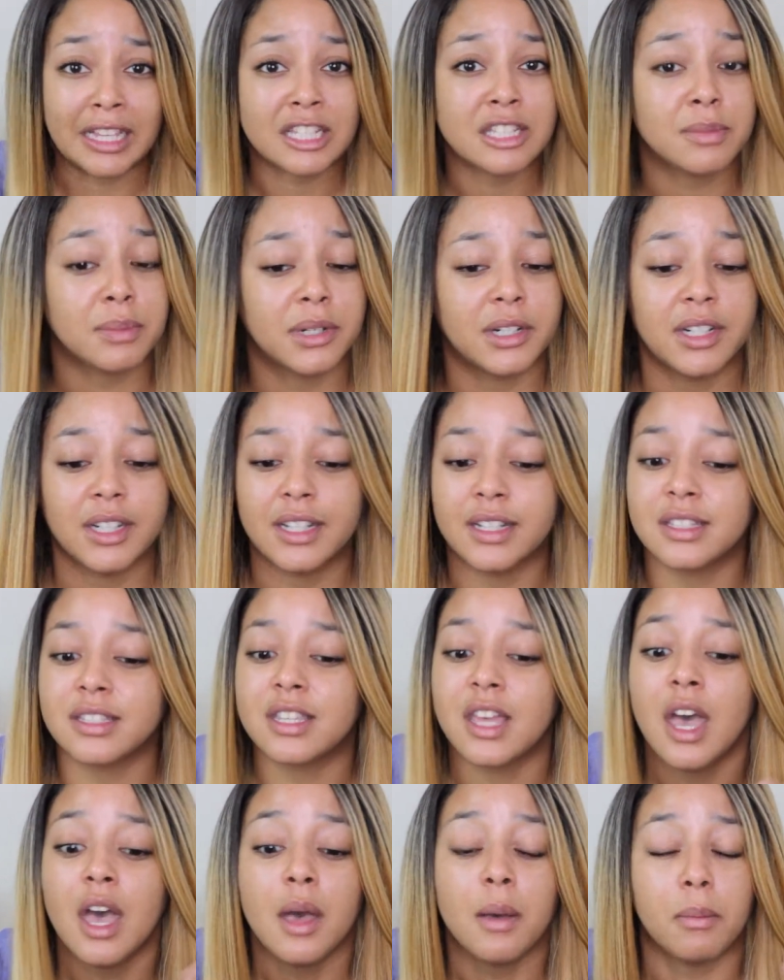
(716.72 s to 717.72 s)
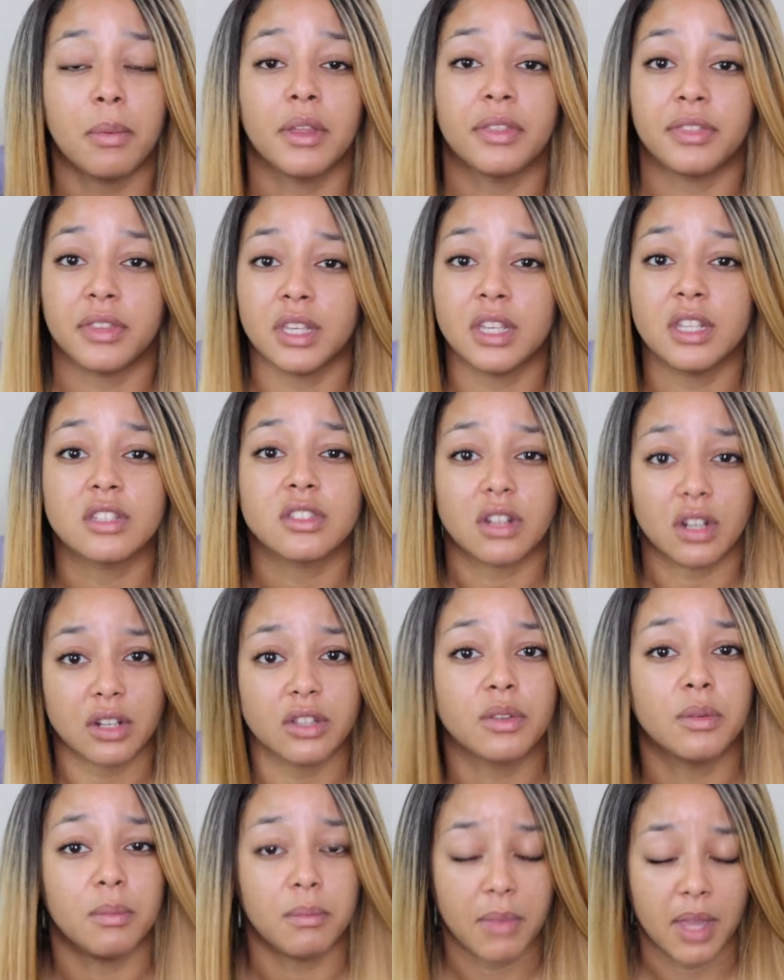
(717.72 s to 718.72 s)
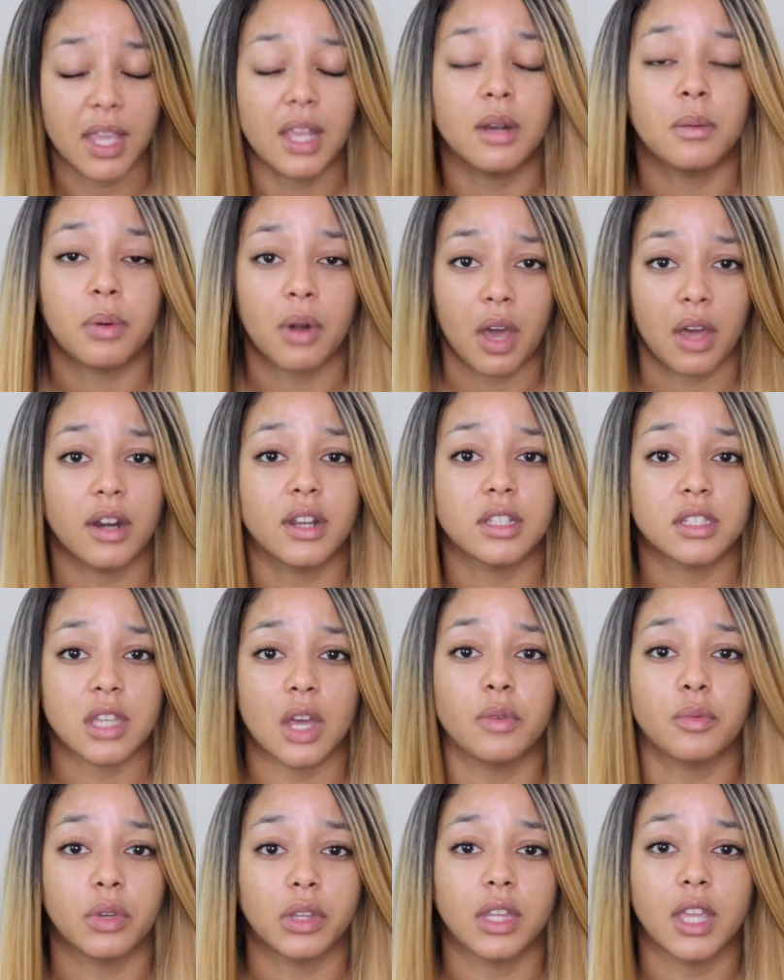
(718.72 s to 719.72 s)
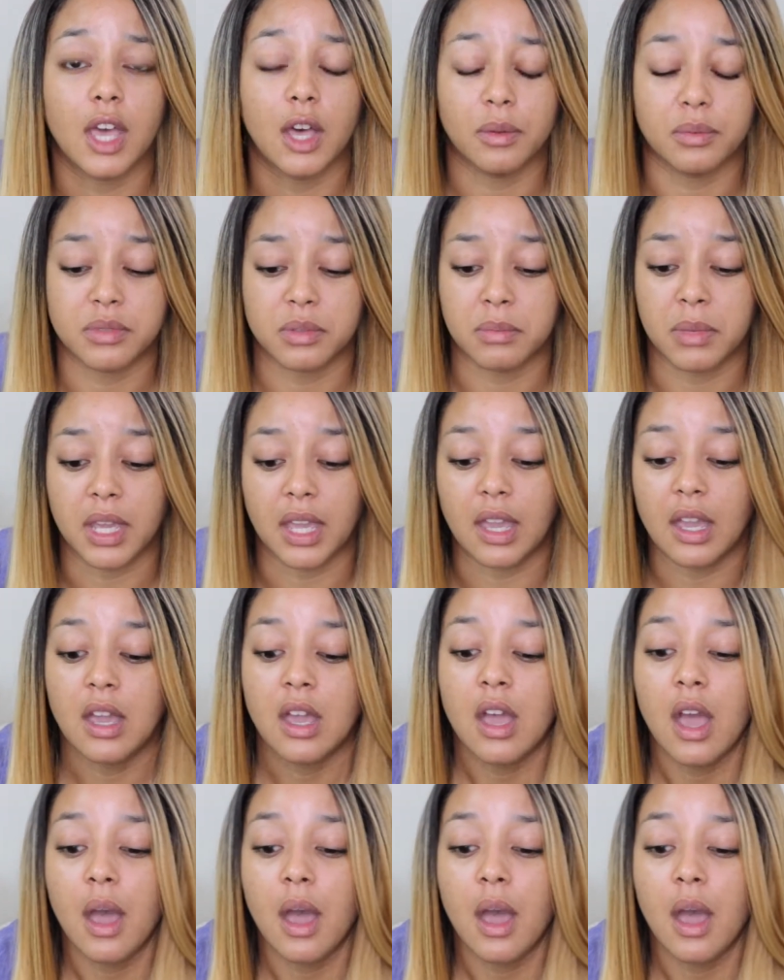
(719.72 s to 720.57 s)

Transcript: experience, but these are the main products that really helped me.